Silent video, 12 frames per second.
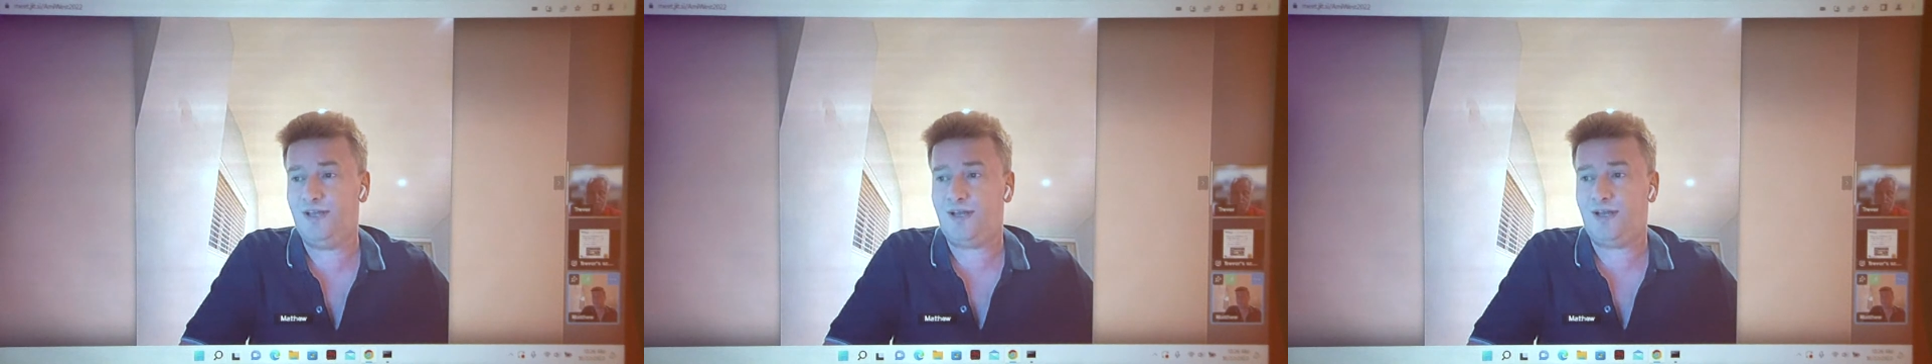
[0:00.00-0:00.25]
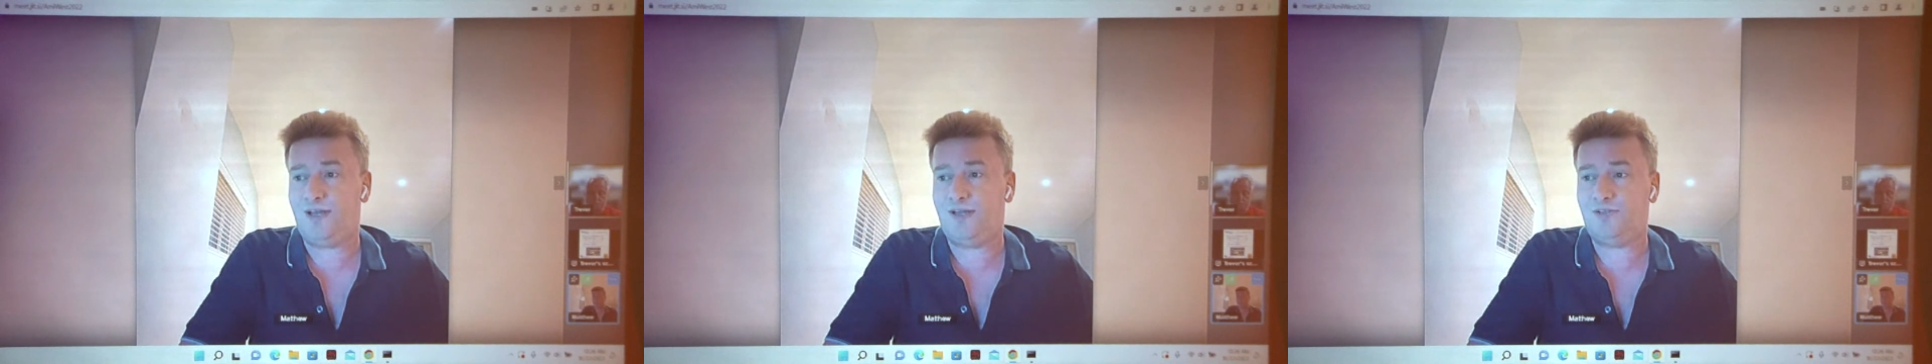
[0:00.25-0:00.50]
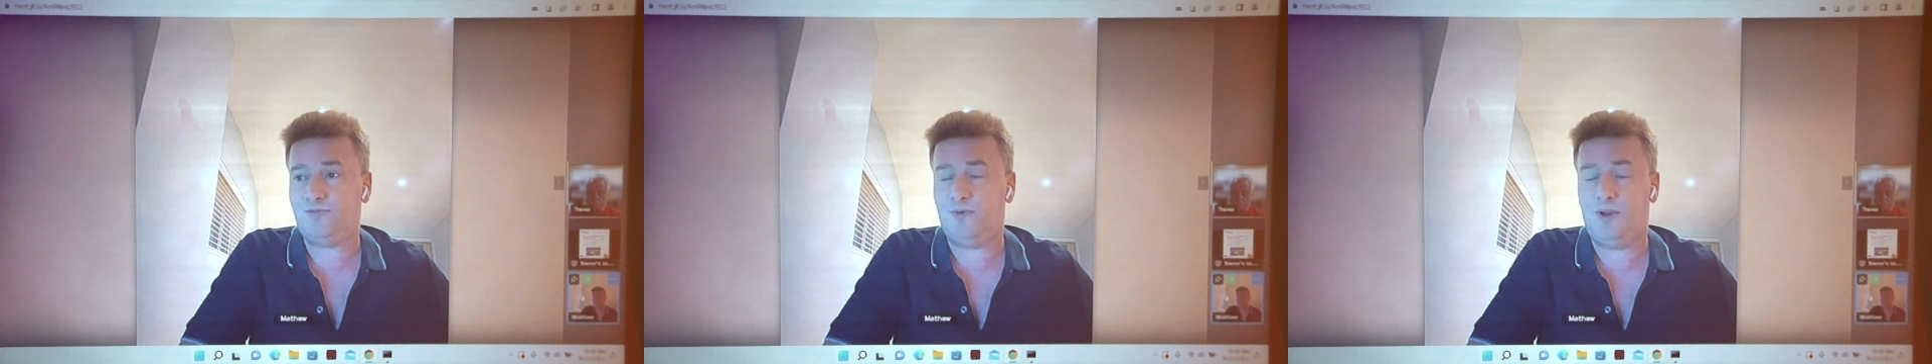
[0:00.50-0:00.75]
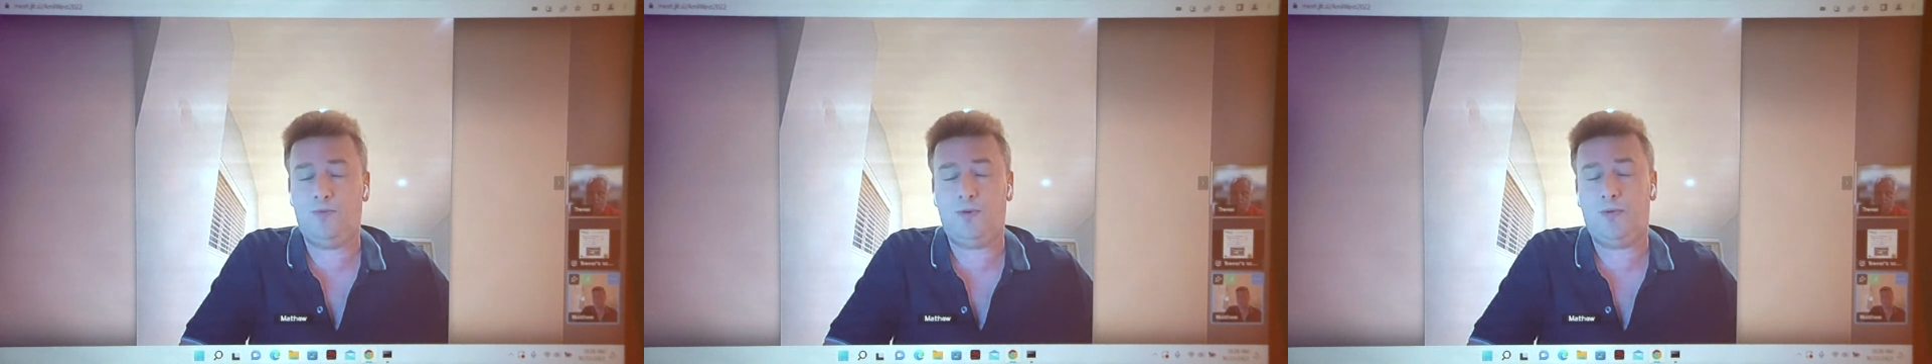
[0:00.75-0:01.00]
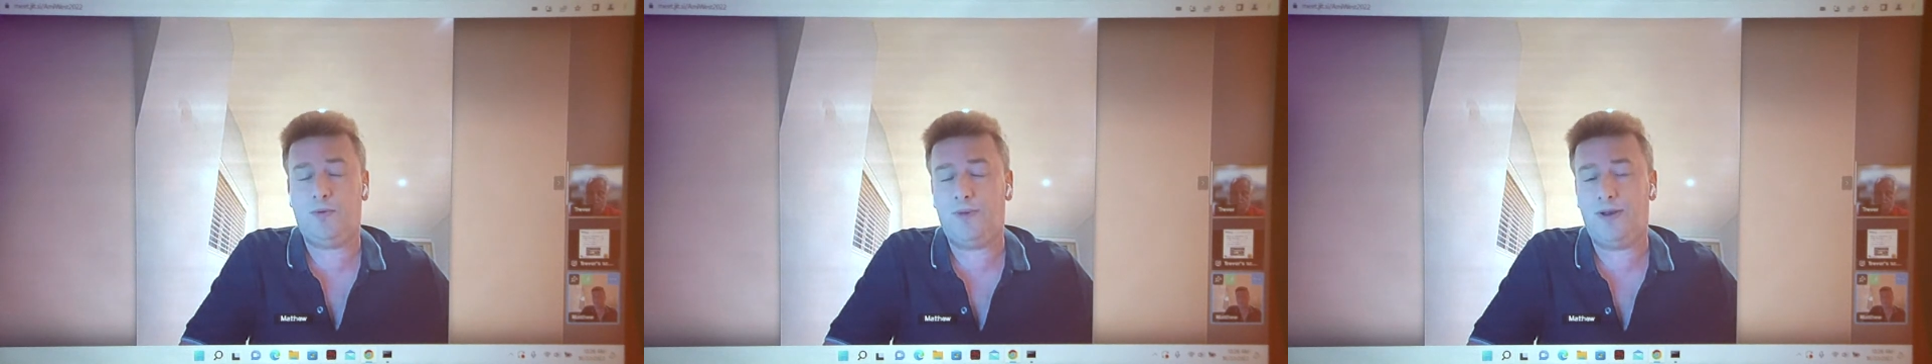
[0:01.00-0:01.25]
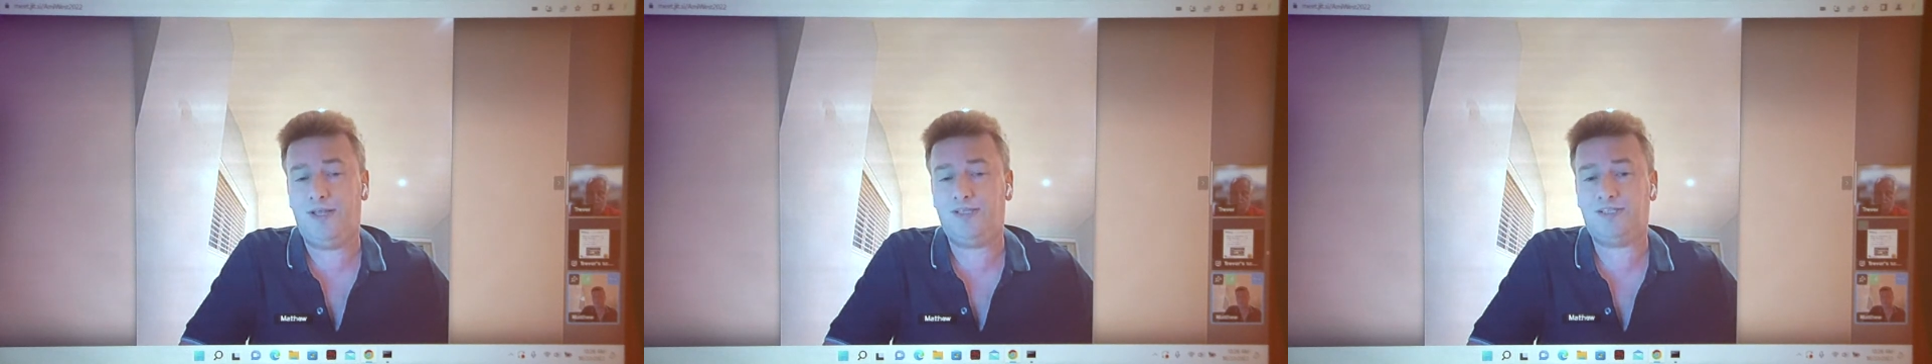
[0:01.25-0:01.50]
And we, we were
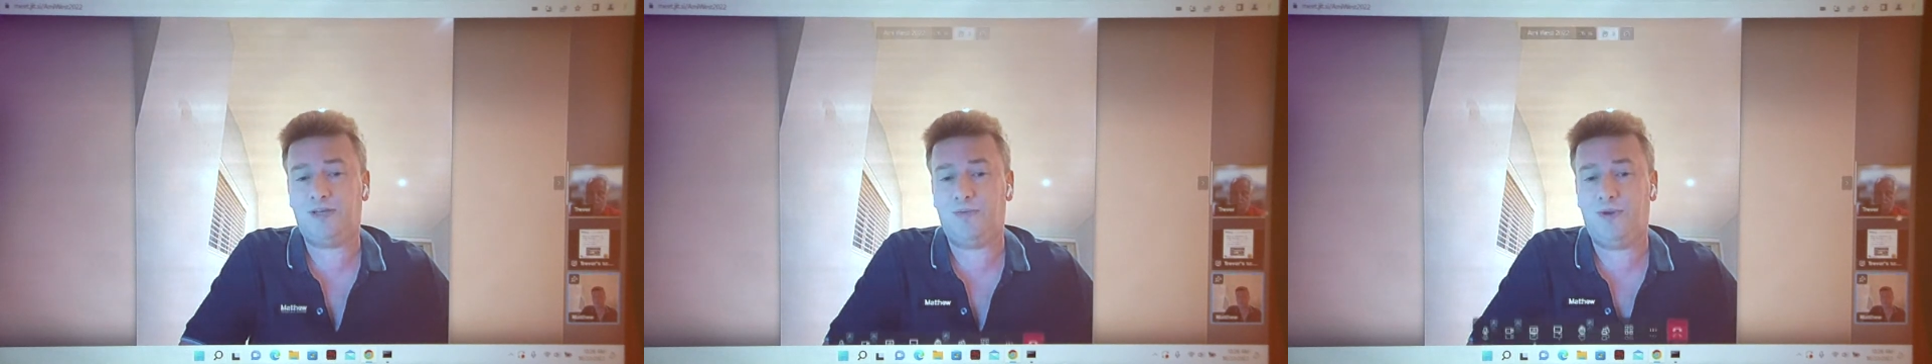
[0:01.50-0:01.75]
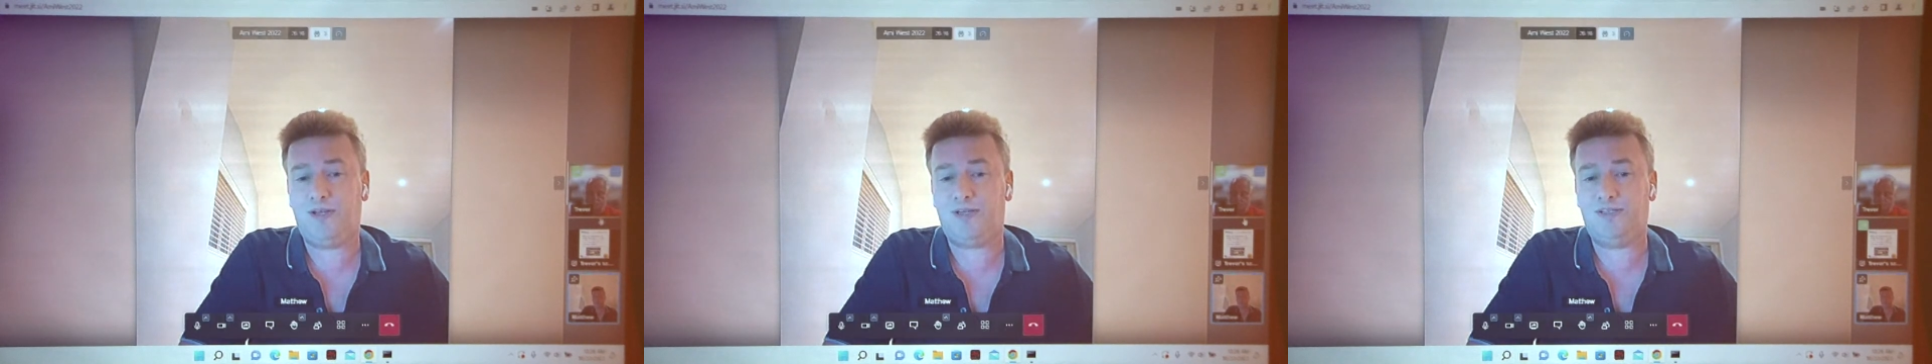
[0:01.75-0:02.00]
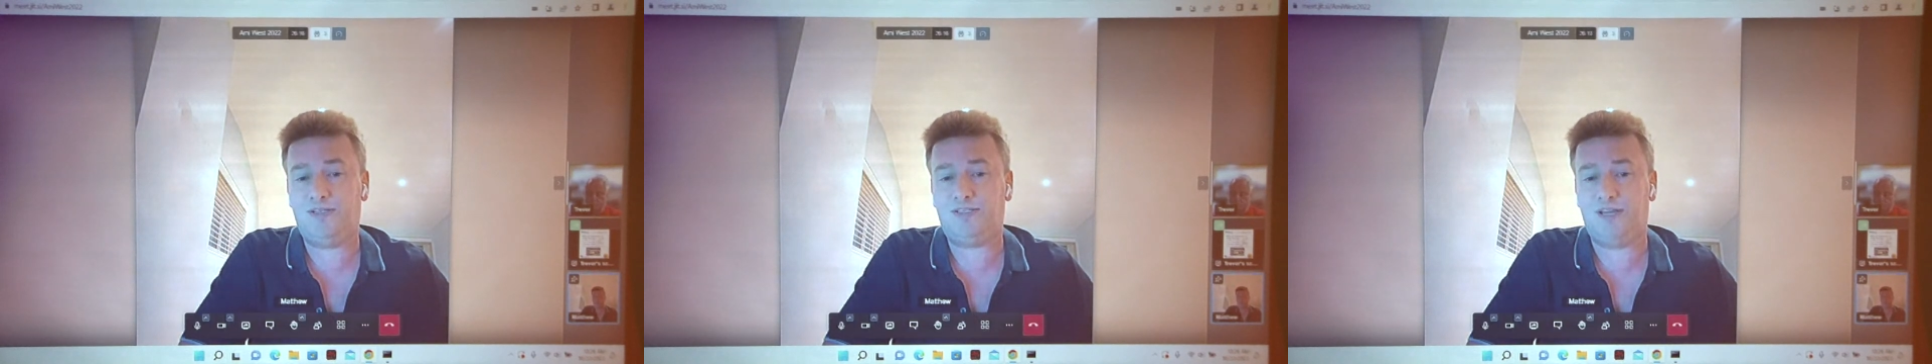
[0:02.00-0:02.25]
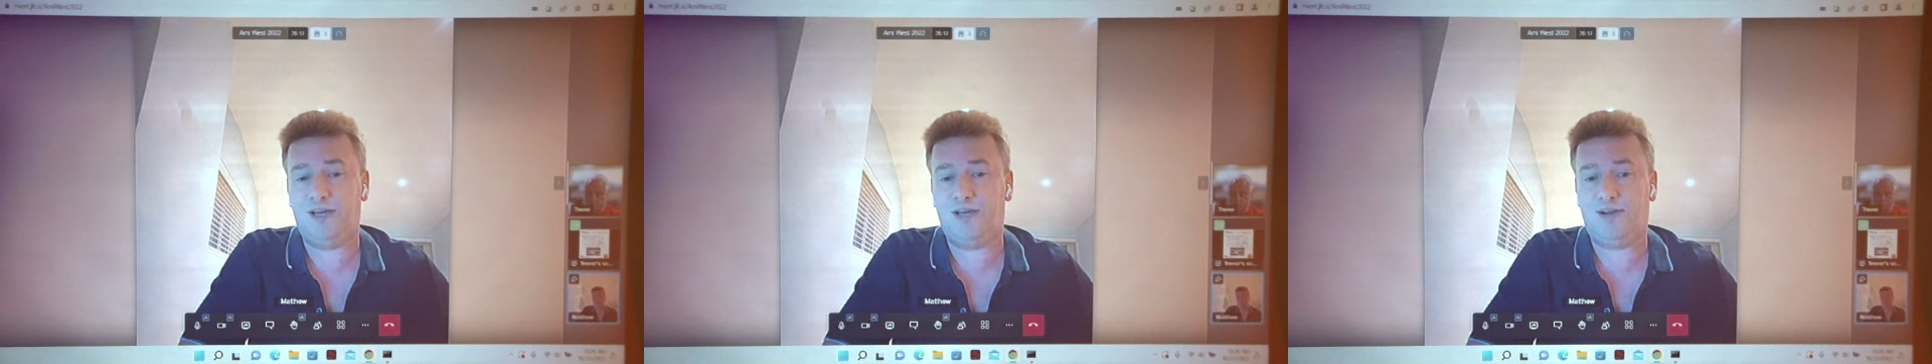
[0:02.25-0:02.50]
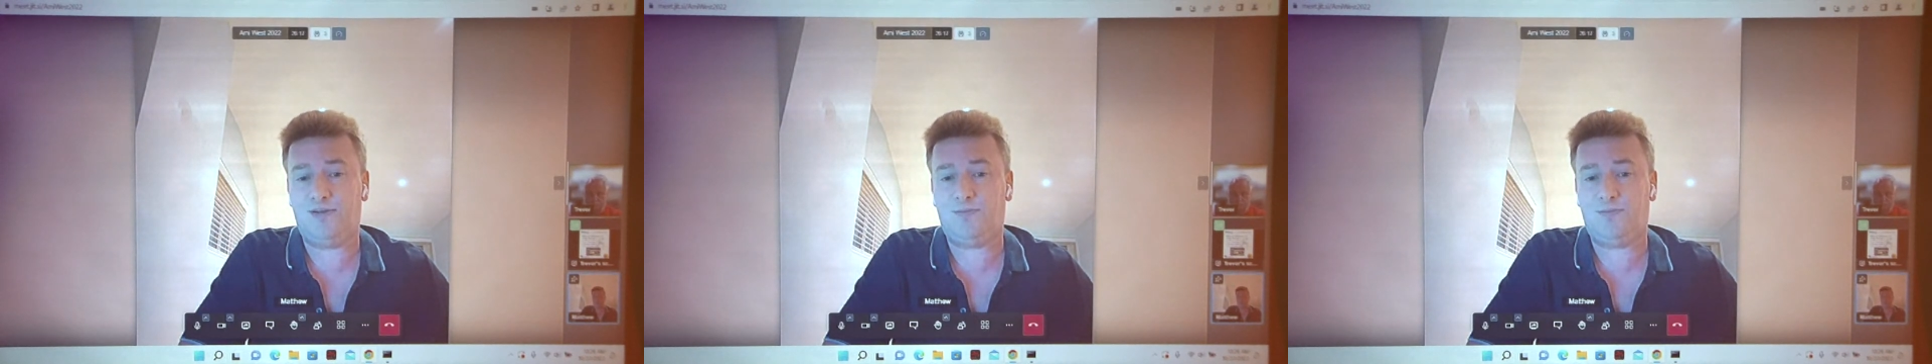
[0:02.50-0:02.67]
pleased that we could uh,